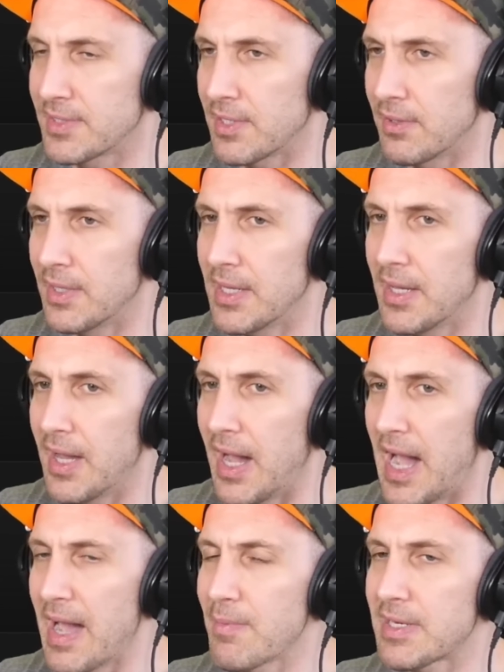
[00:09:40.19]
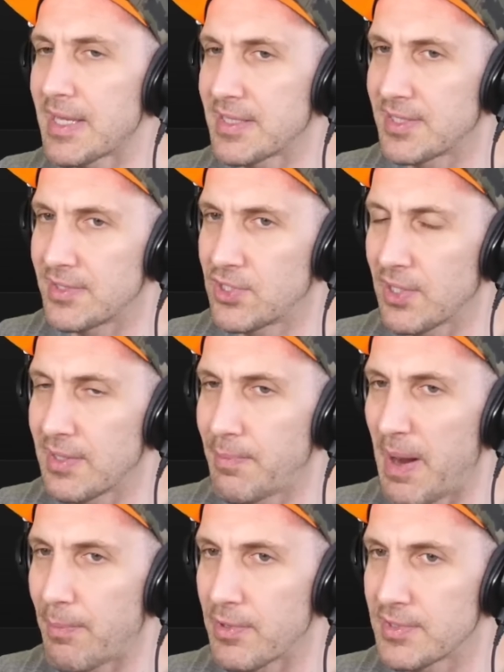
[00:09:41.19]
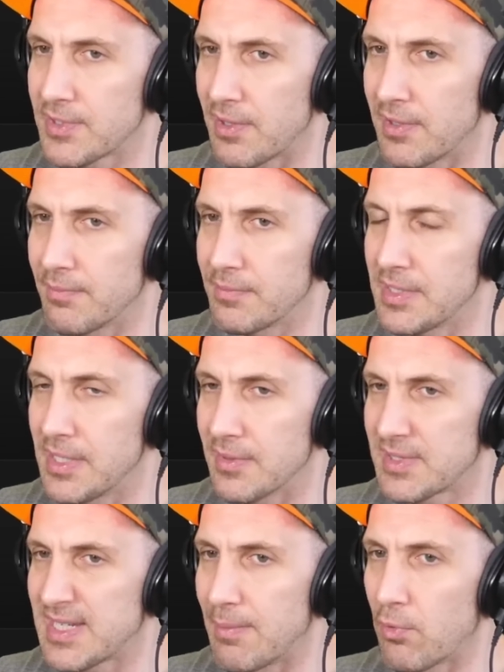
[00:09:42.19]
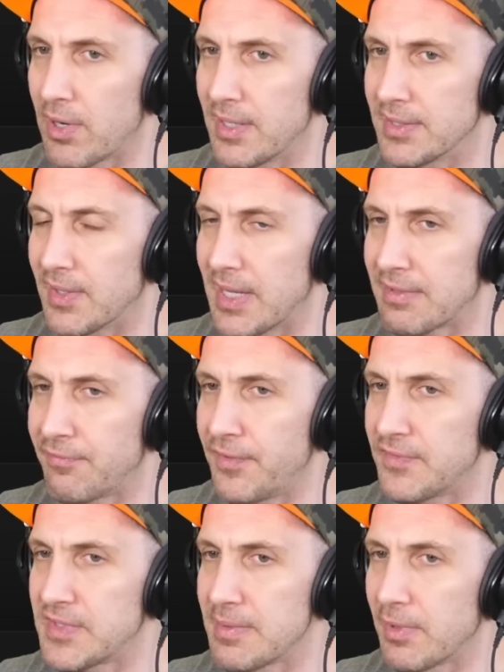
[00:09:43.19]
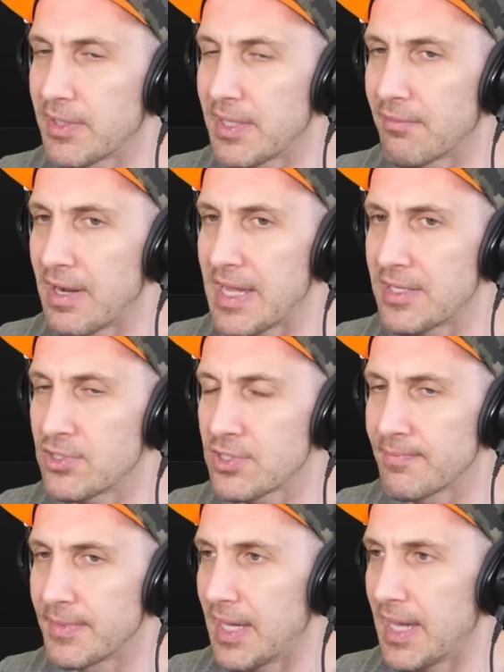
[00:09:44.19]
So I'm going to guess the Chili Peppers are, you know, somewhere in the like 50 million range.